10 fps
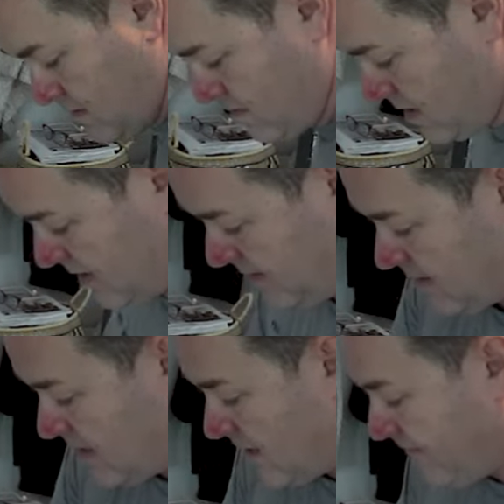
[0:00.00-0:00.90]
Right,
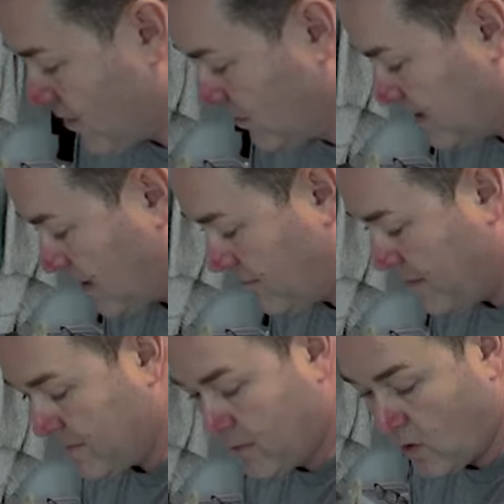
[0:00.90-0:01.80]
now fold it over.
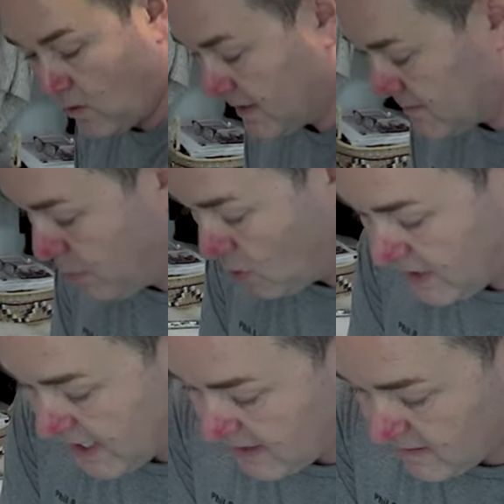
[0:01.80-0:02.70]
People call this
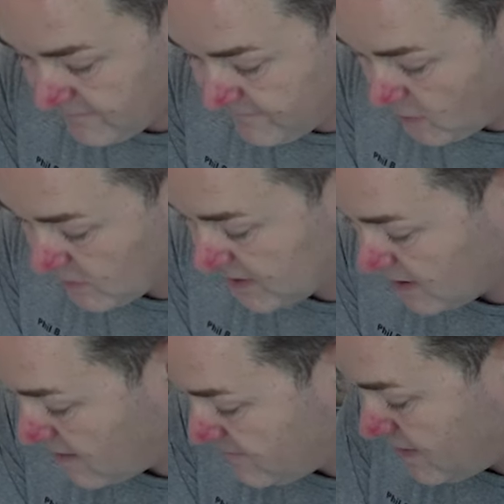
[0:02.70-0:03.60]
booking. Fold it
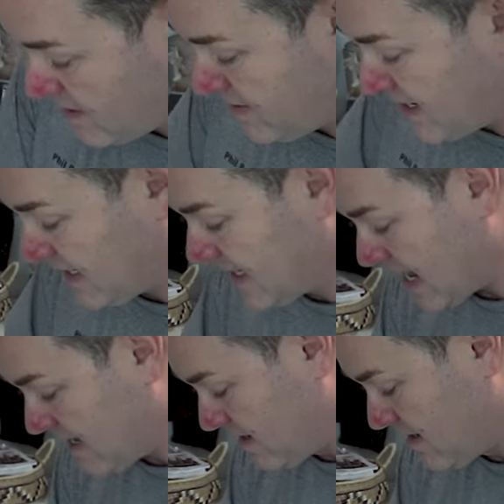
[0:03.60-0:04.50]
over and then
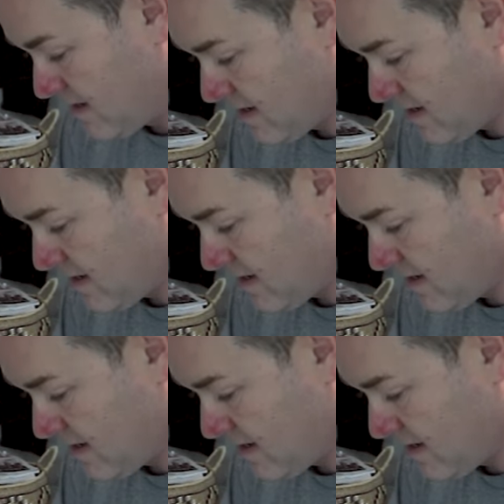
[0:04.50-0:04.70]
again.